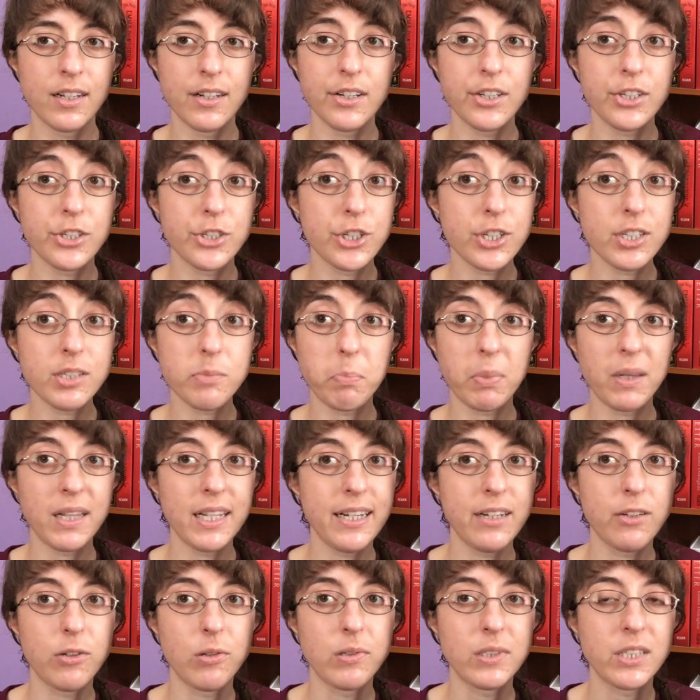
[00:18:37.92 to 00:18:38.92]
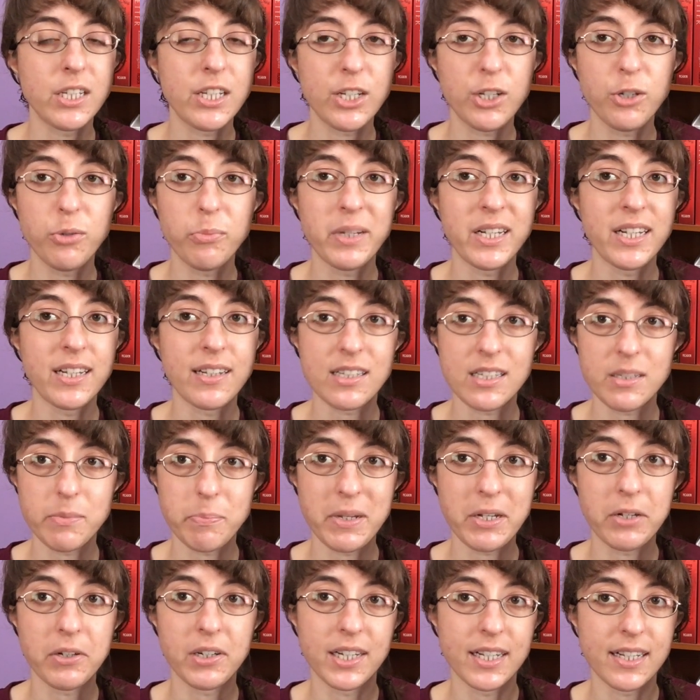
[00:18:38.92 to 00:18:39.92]
just plain old human
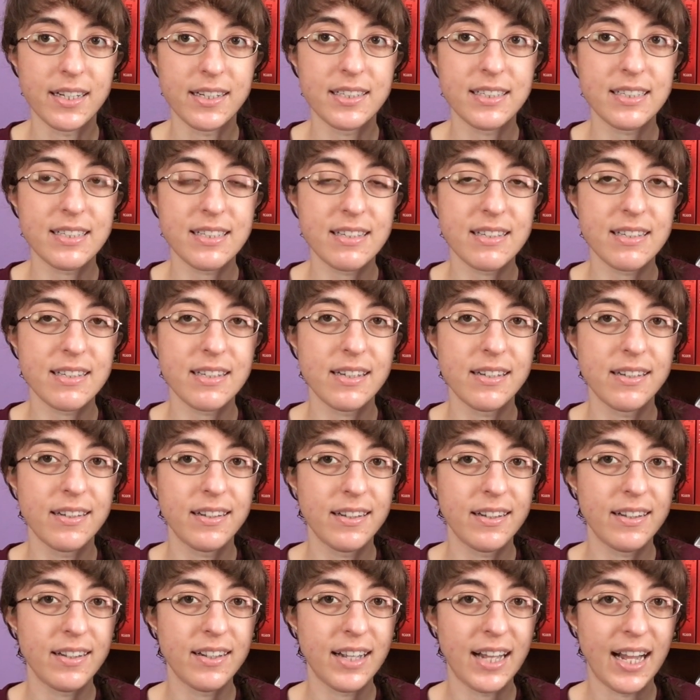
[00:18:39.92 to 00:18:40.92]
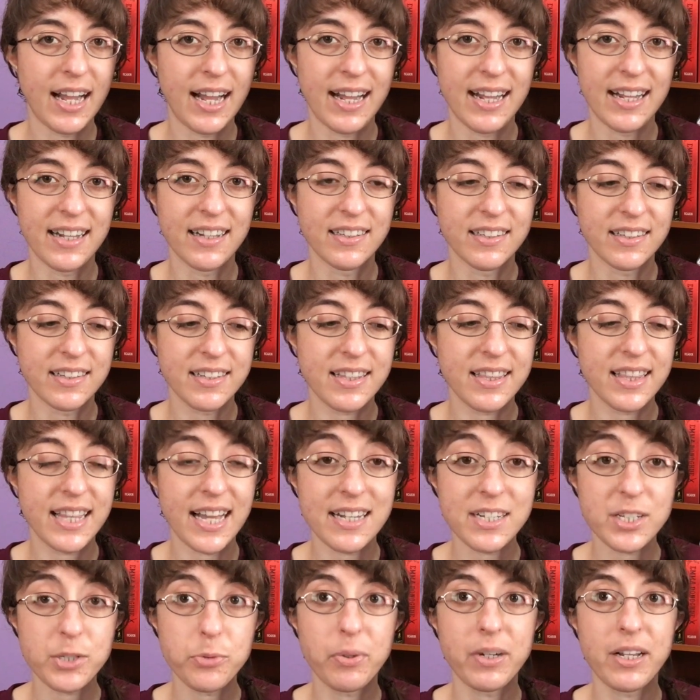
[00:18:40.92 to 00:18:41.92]
experience. And
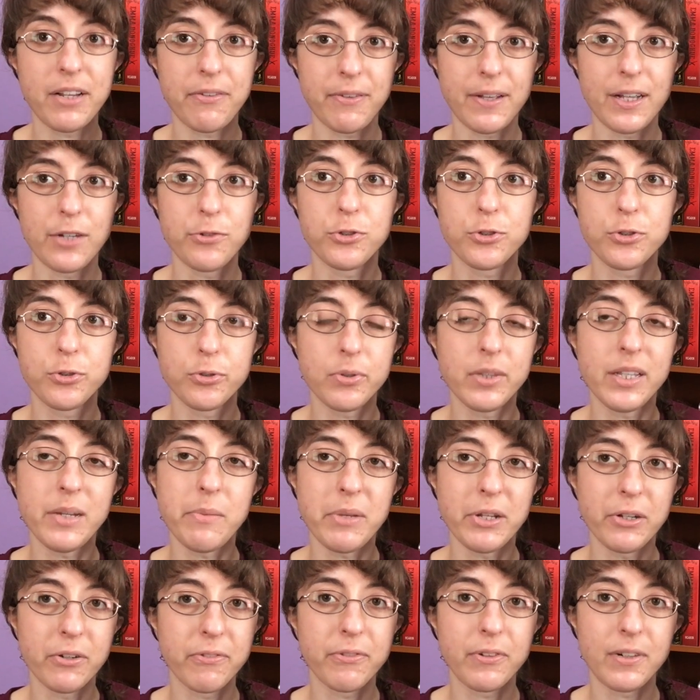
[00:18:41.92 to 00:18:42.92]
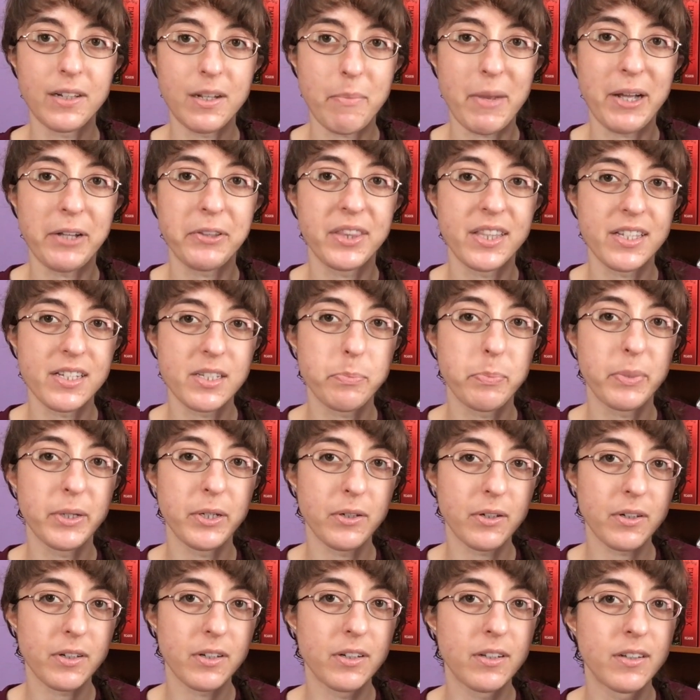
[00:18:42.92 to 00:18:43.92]
that's what I found truly beautiful about this
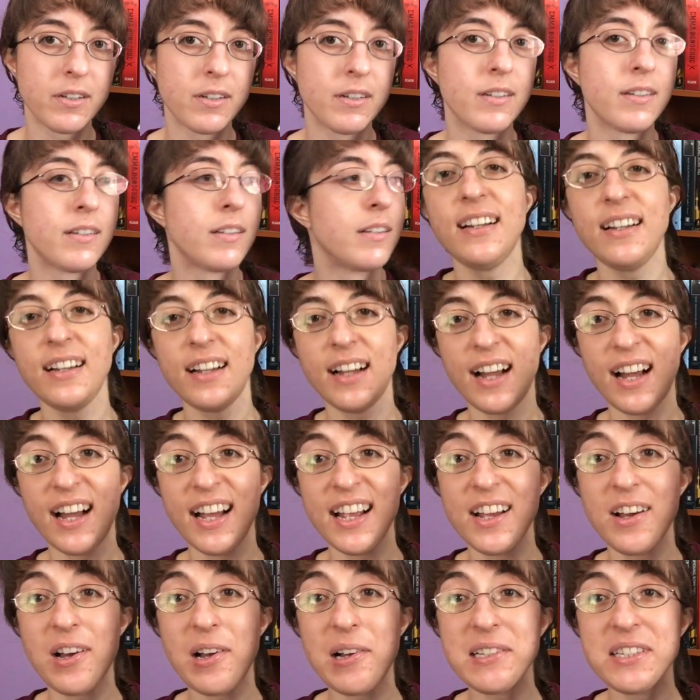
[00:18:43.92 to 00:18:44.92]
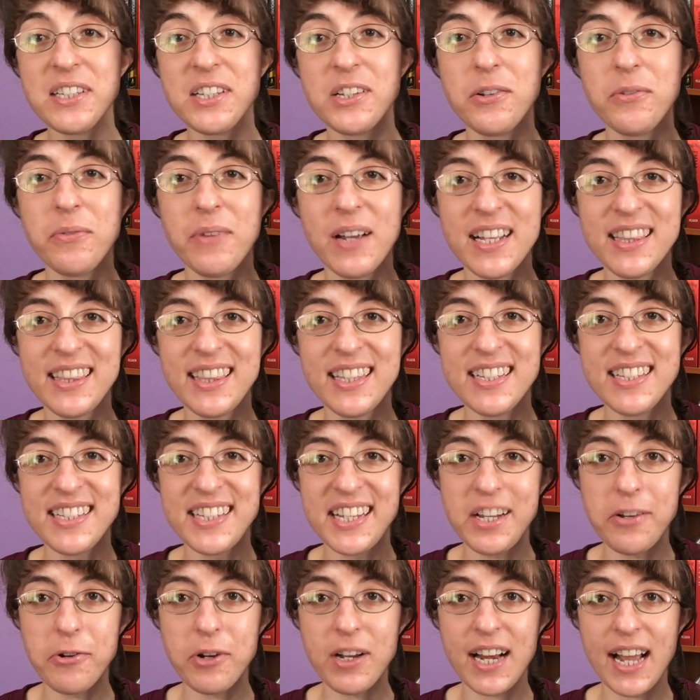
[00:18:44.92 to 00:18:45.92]
book. I also read The
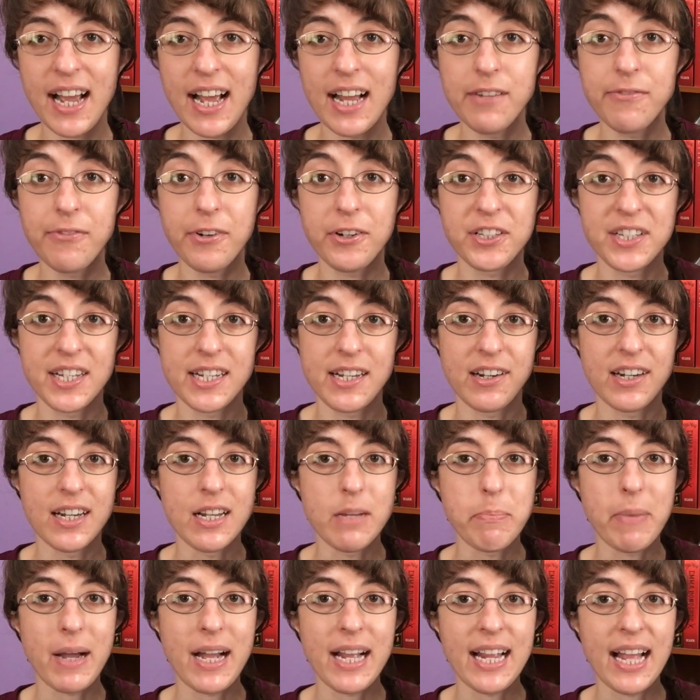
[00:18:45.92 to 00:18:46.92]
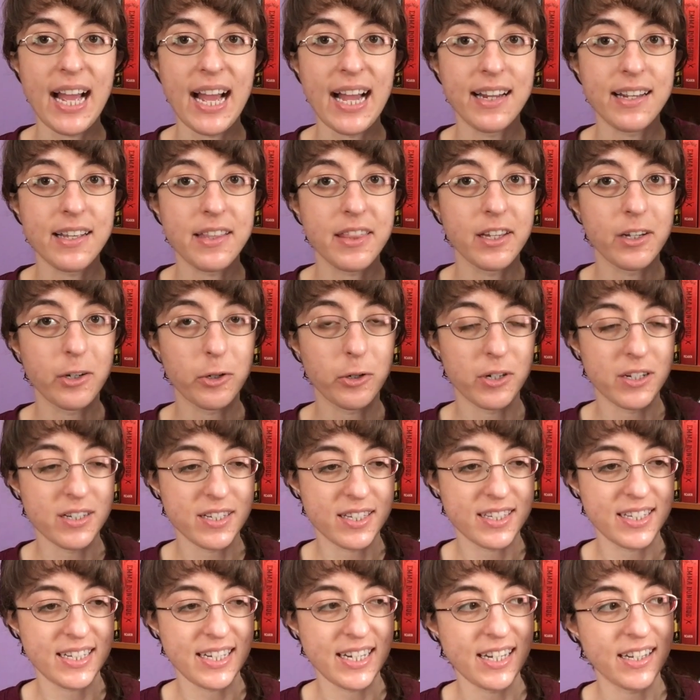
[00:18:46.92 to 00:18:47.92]
Secret Adversary by Agatha
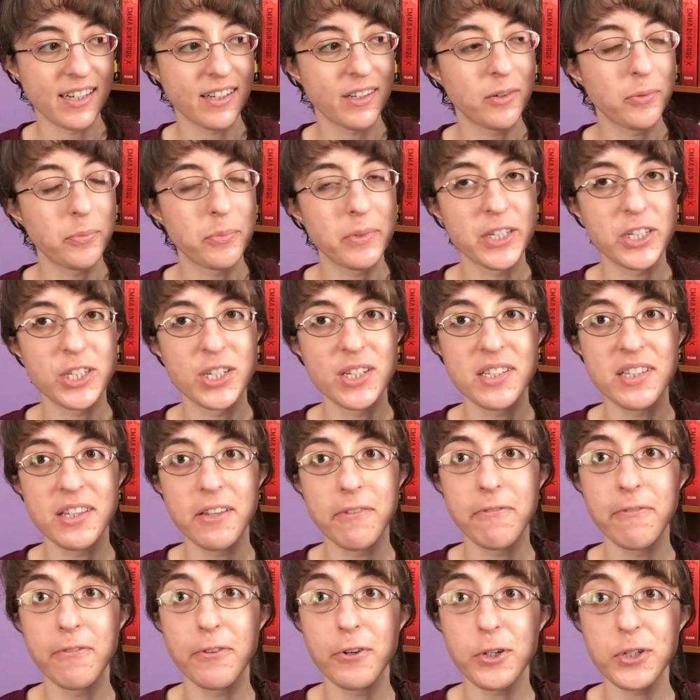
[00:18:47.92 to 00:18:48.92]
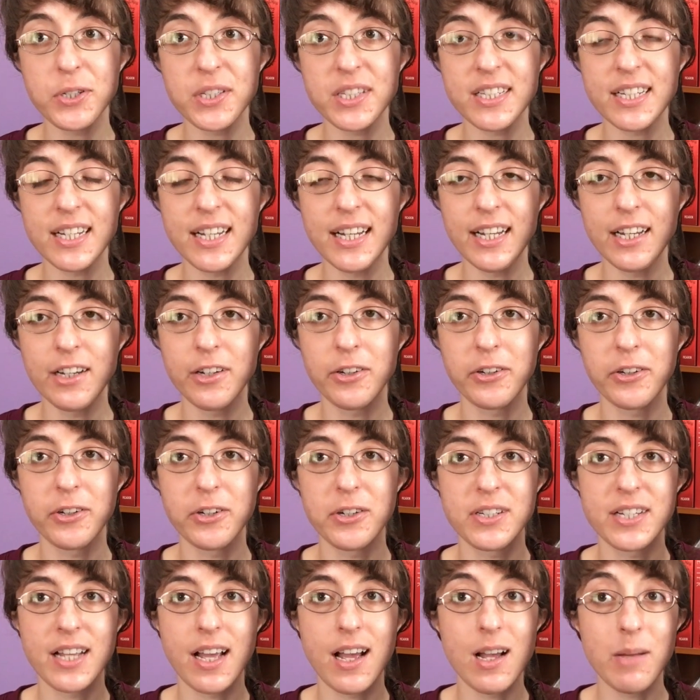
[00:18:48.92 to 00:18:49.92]
Christie, which is the first in her
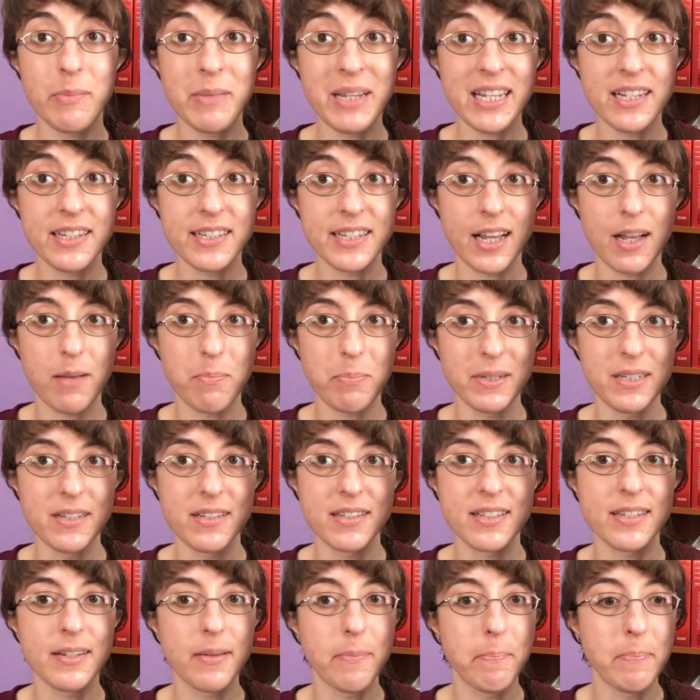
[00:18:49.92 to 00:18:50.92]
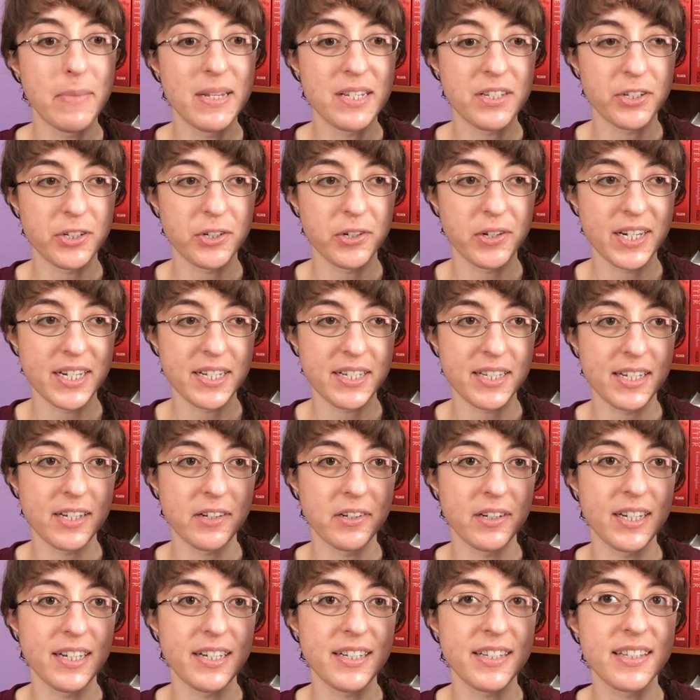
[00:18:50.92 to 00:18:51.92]
Tommy and Tuppence mystery
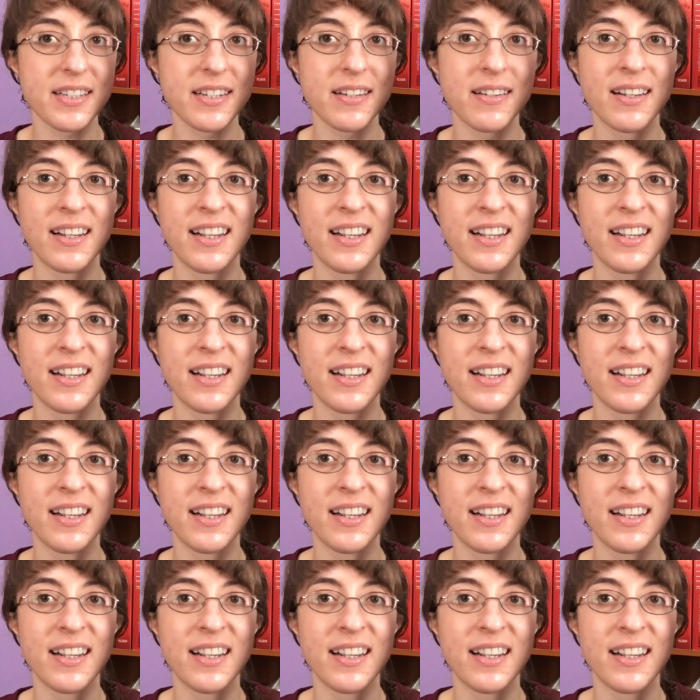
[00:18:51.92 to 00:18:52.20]
series.